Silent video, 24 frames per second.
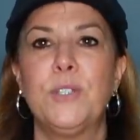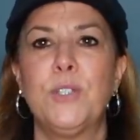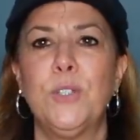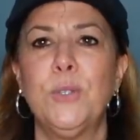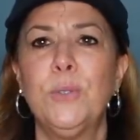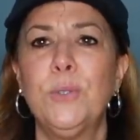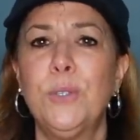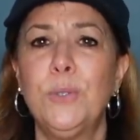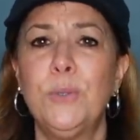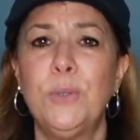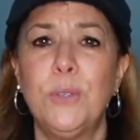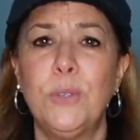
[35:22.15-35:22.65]

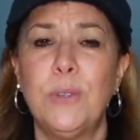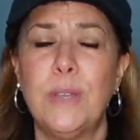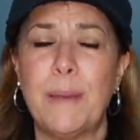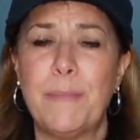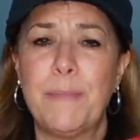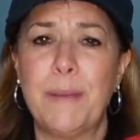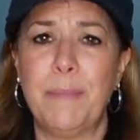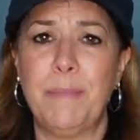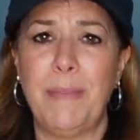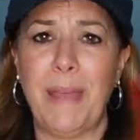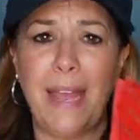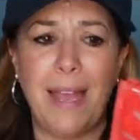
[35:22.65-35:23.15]
two
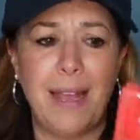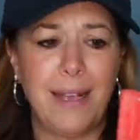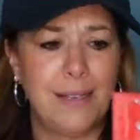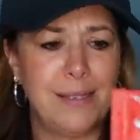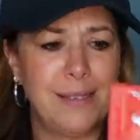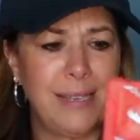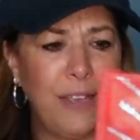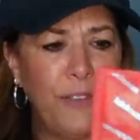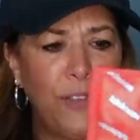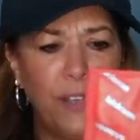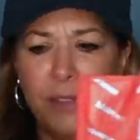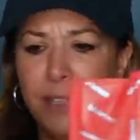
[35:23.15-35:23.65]
Lululemon
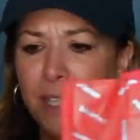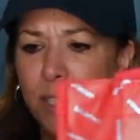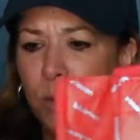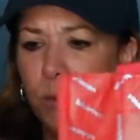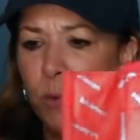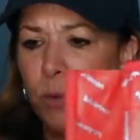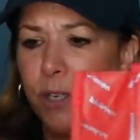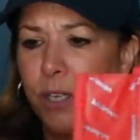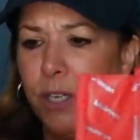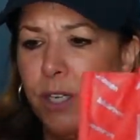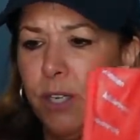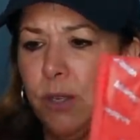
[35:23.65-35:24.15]
bags. I thought these
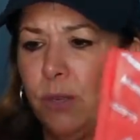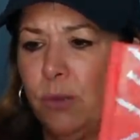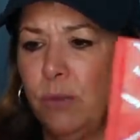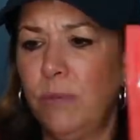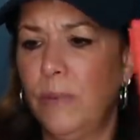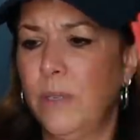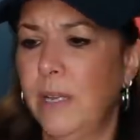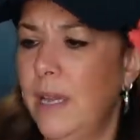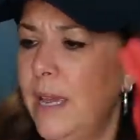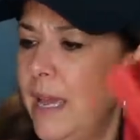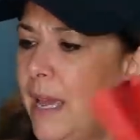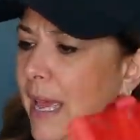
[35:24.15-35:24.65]
were
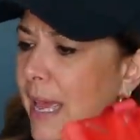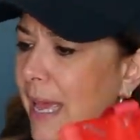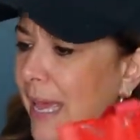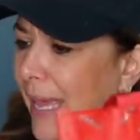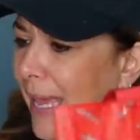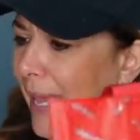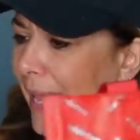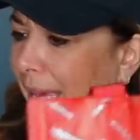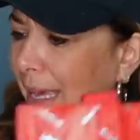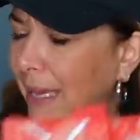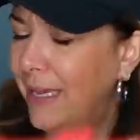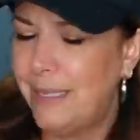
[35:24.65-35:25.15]
cute.
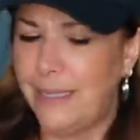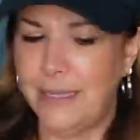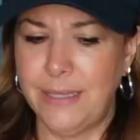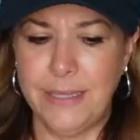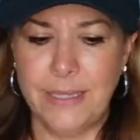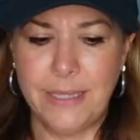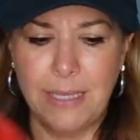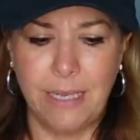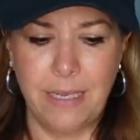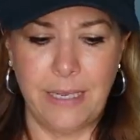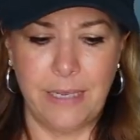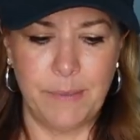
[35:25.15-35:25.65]

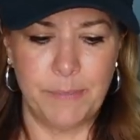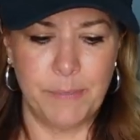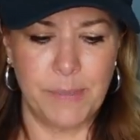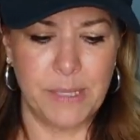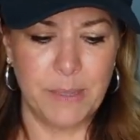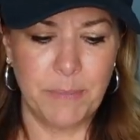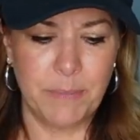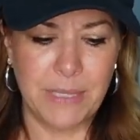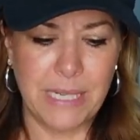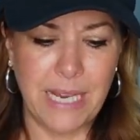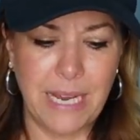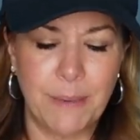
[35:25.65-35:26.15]
And um,
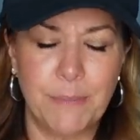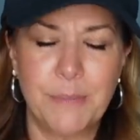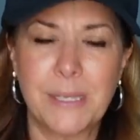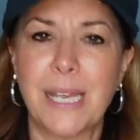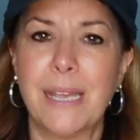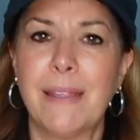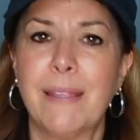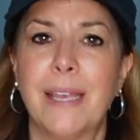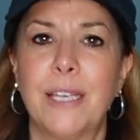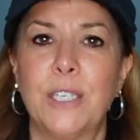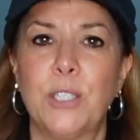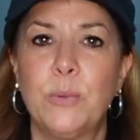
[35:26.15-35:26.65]
sometimes
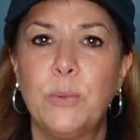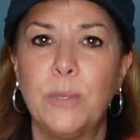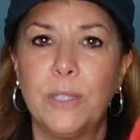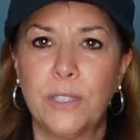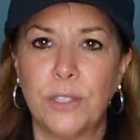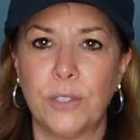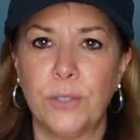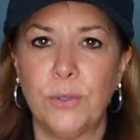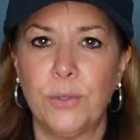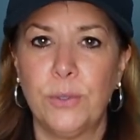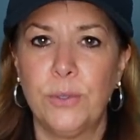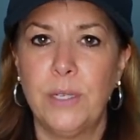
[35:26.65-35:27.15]
I like to
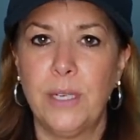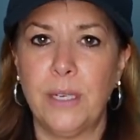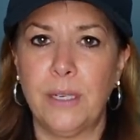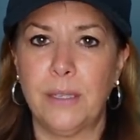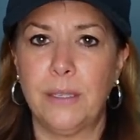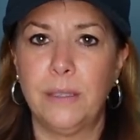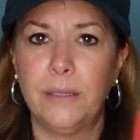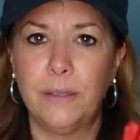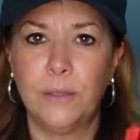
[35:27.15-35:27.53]
include a